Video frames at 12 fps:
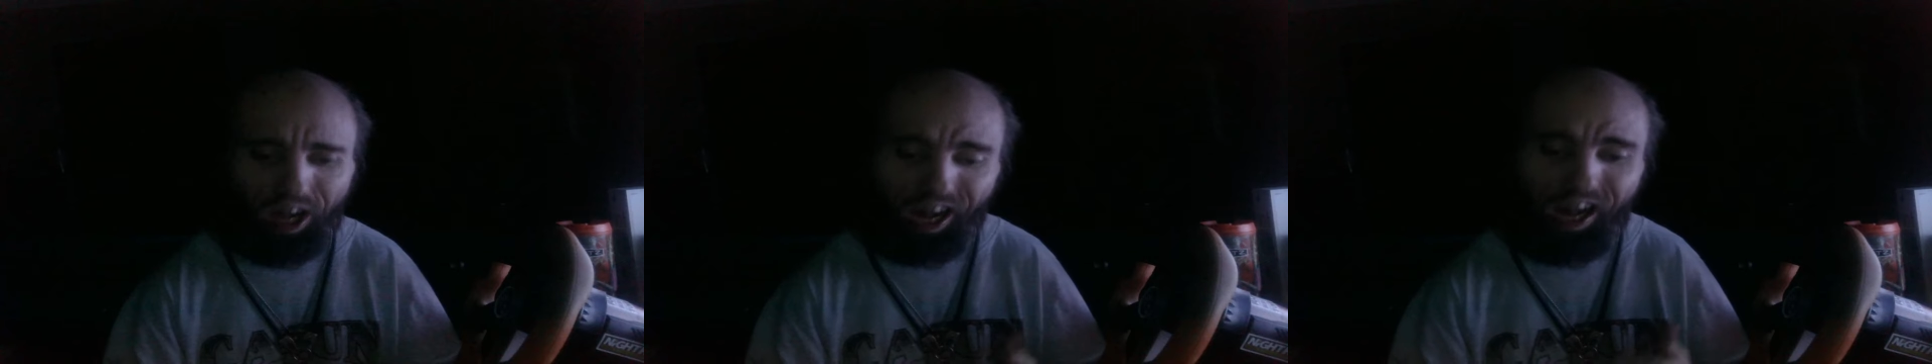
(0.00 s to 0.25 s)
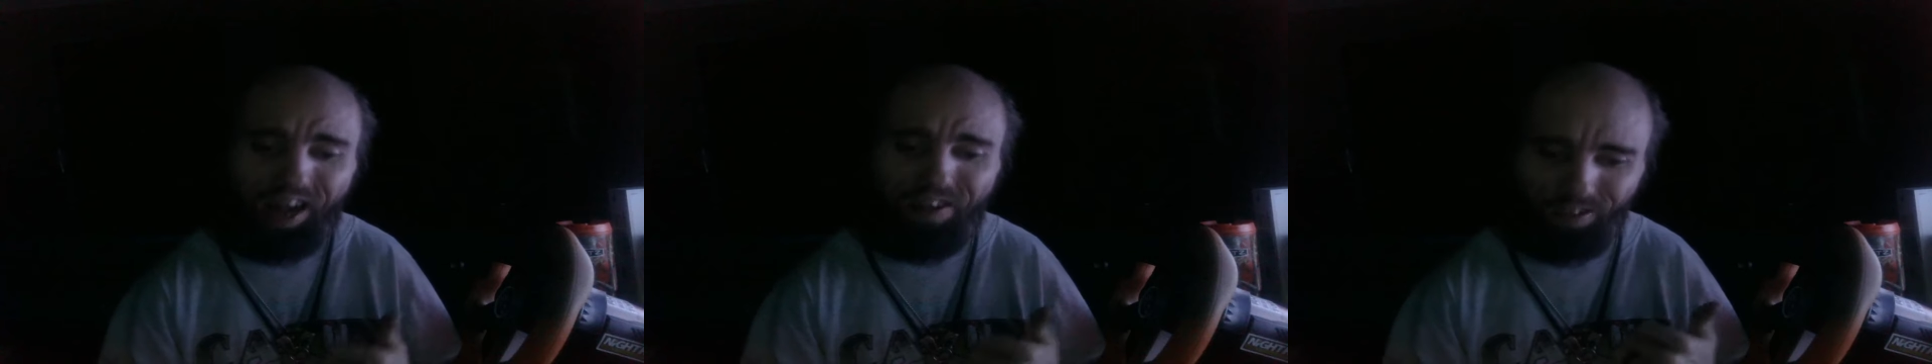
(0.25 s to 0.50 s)

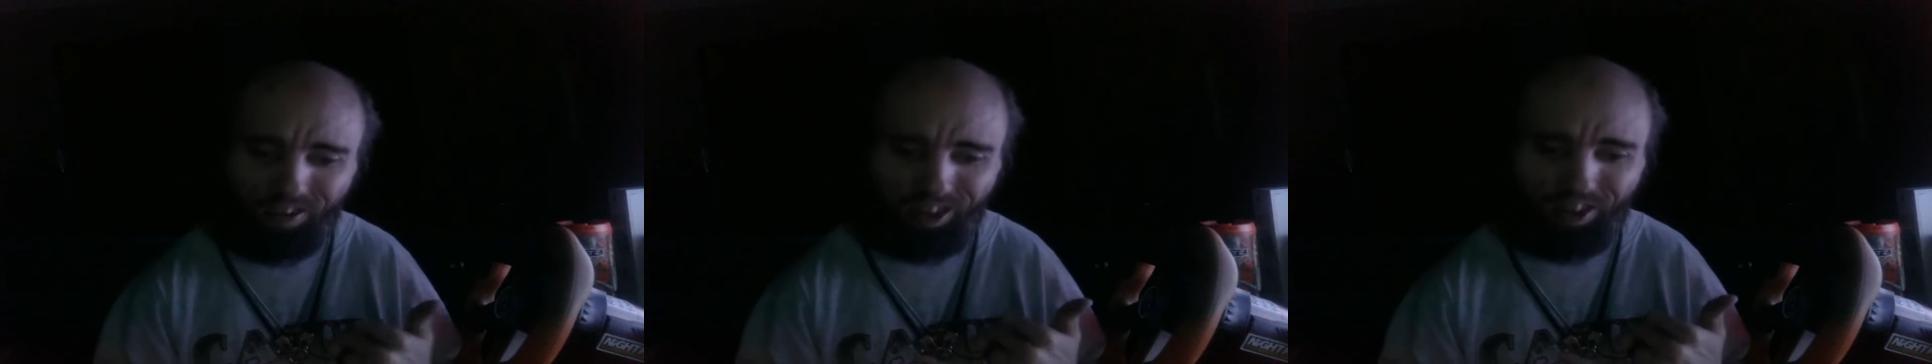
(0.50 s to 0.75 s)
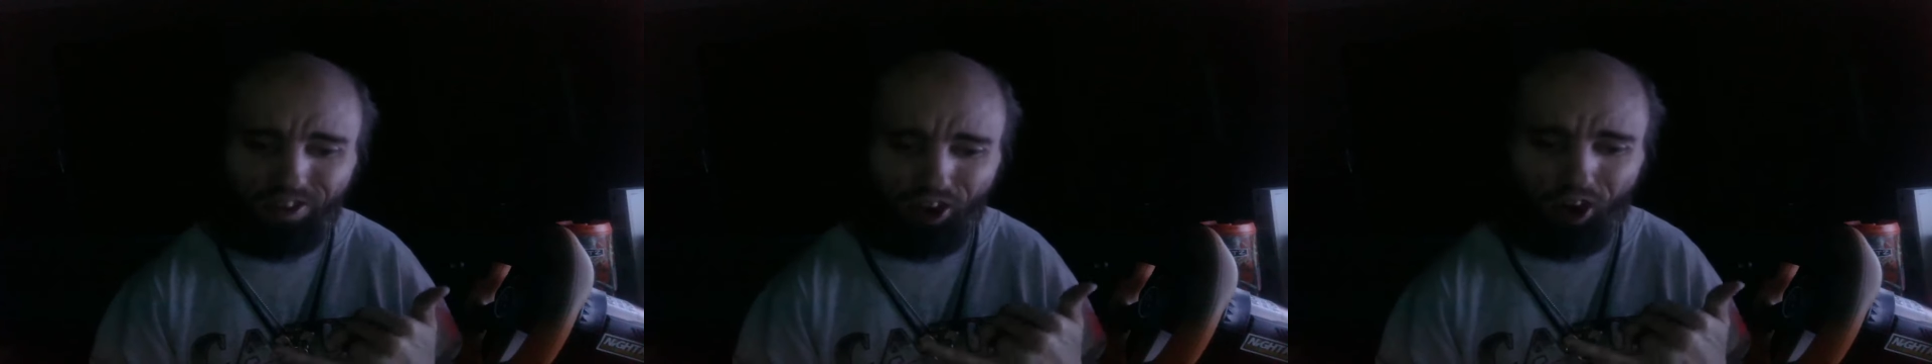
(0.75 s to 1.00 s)
I actually
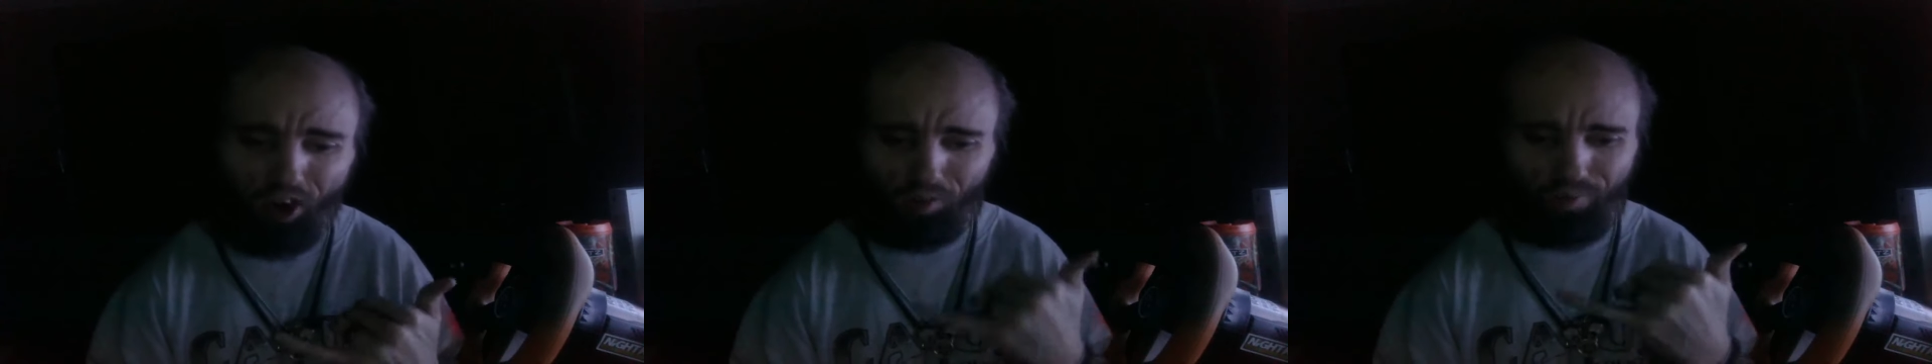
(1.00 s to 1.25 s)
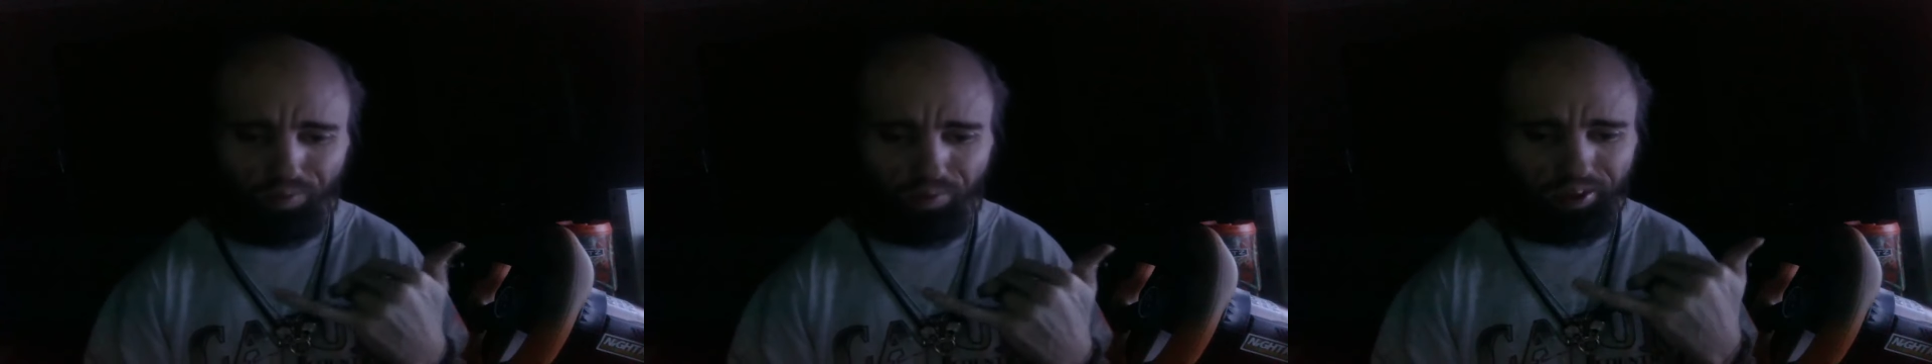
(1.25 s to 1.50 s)
did
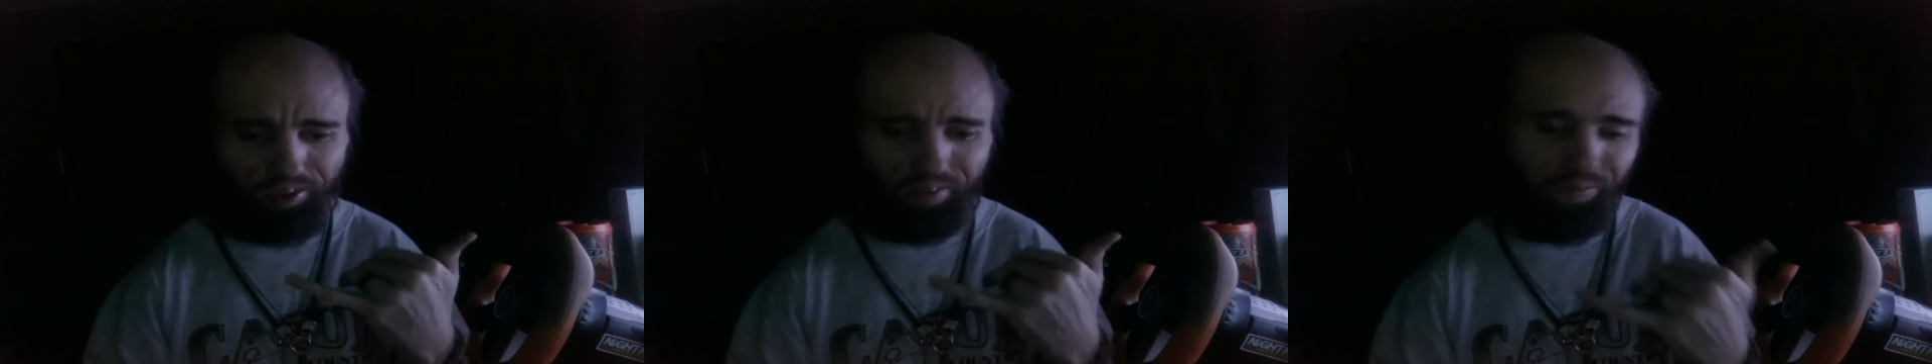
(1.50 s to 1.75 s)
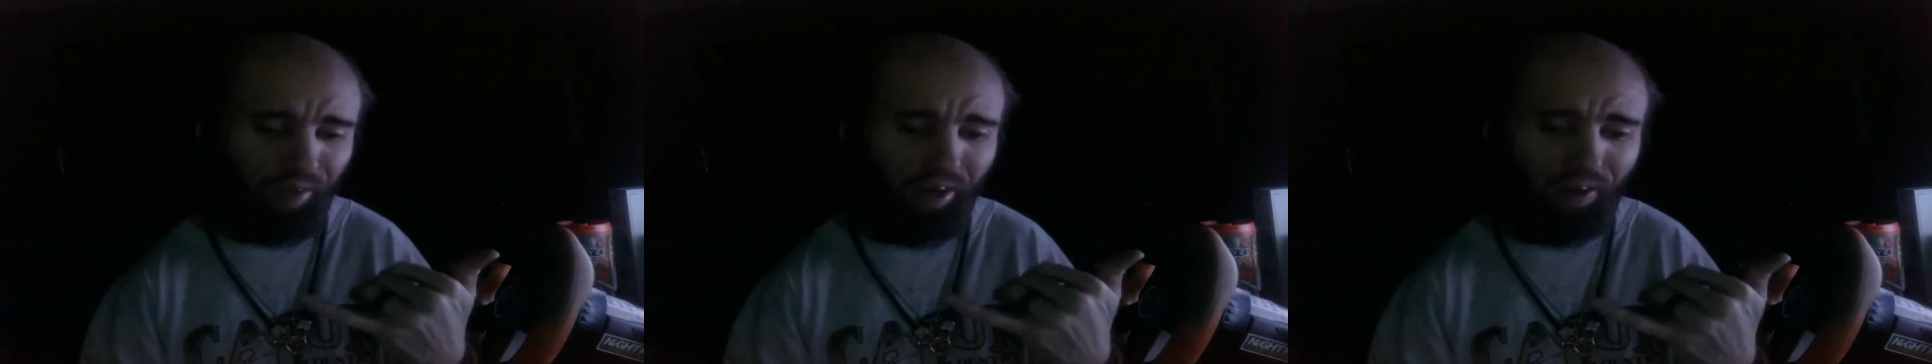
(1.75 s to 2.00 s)
talk with a
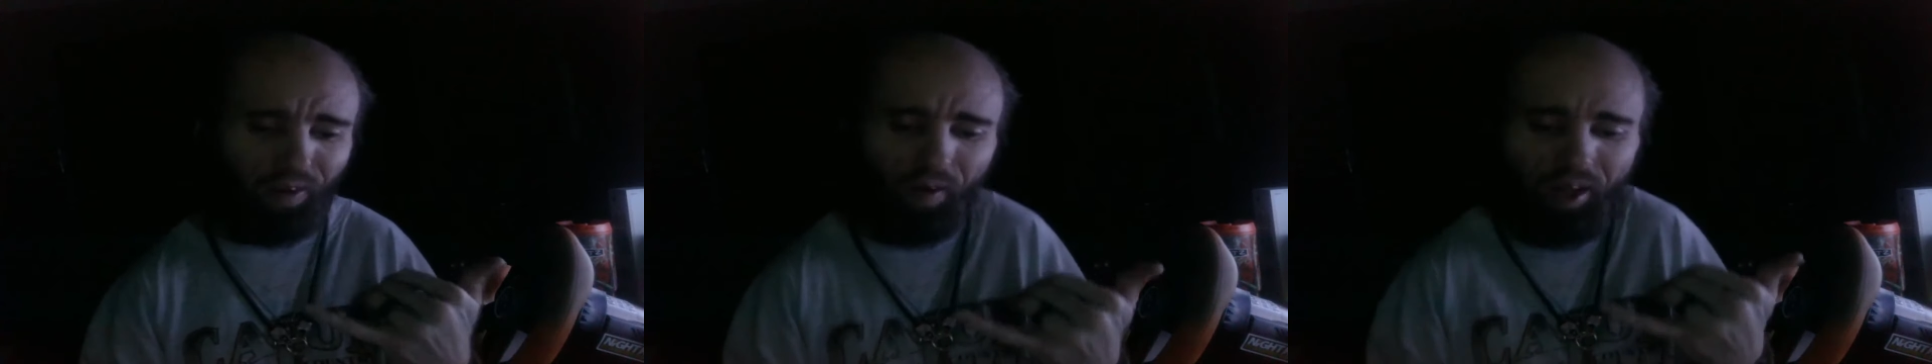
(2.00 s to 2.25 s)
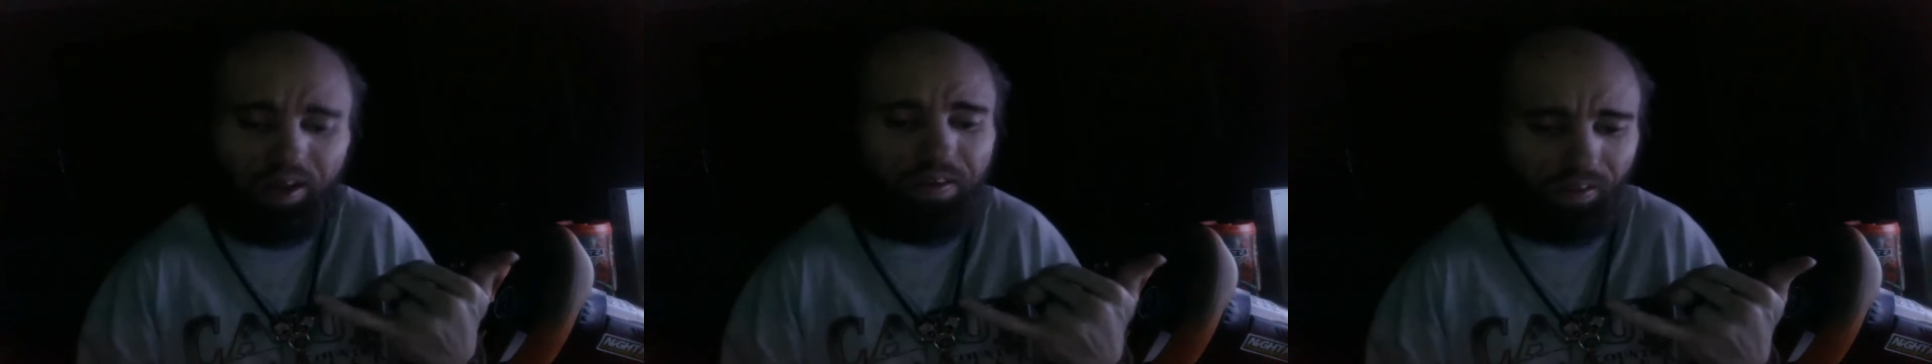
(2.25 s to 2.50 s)
federal
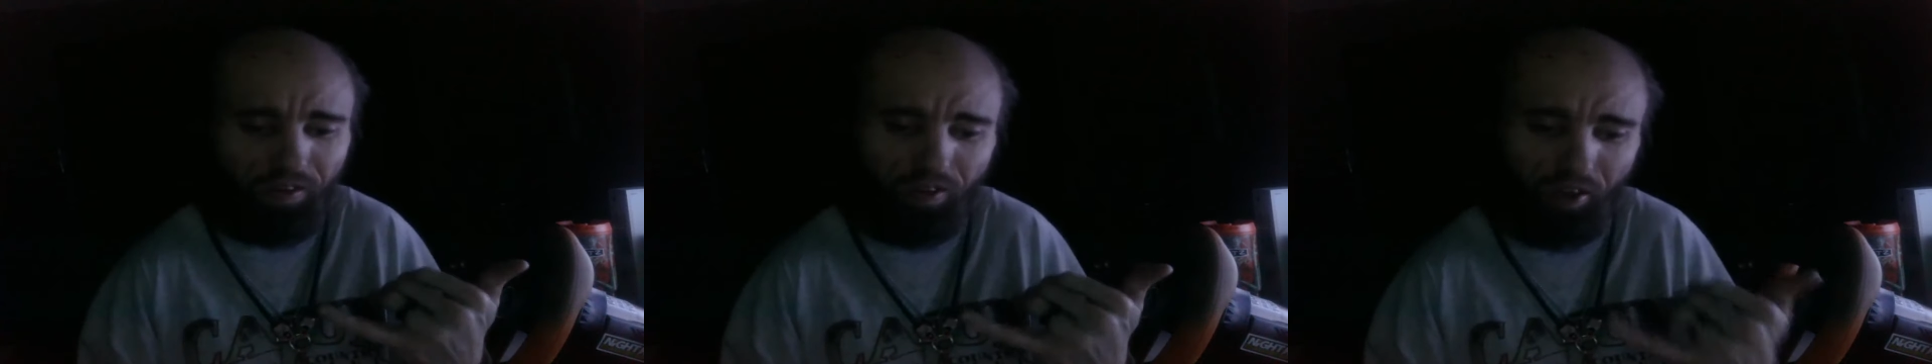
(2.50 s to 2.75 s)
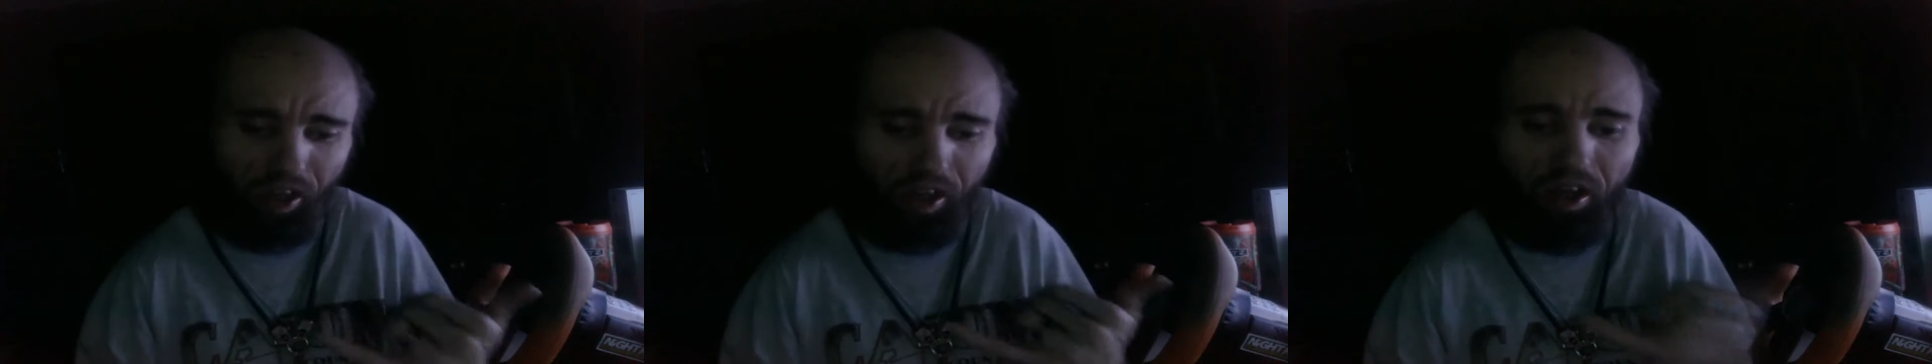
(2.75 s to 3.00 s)
agent
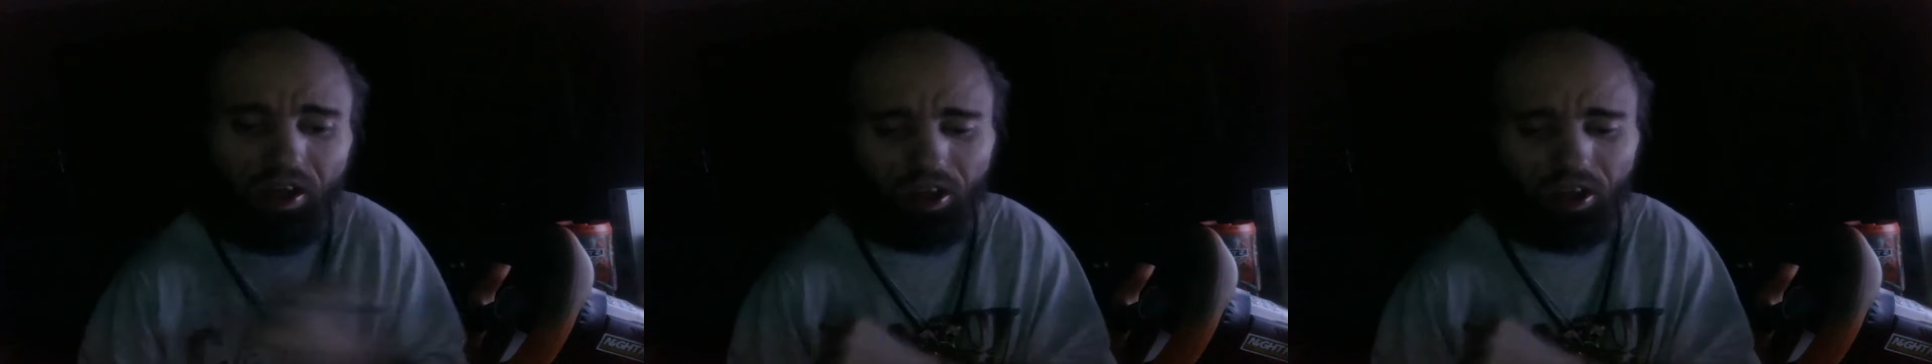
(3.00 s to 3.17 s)
today.